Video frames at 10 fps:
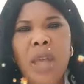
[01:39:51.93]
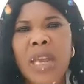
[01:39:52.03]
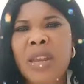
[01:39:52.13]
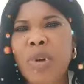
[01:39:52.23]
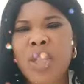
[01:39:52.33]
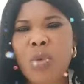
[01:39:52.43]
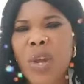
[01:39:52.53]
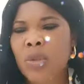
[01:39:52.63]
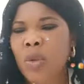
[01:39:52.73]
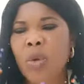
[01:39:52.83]
Anybody
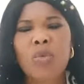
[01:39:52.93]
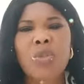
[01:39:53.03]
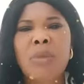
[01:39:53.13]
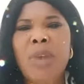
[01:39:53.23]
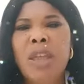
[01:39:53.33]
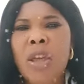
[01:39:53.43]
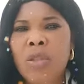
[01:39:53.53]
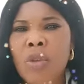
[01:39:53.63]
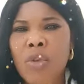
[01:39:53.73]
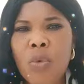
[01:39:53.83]
way talk, you say me,
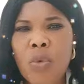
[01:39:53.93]
no you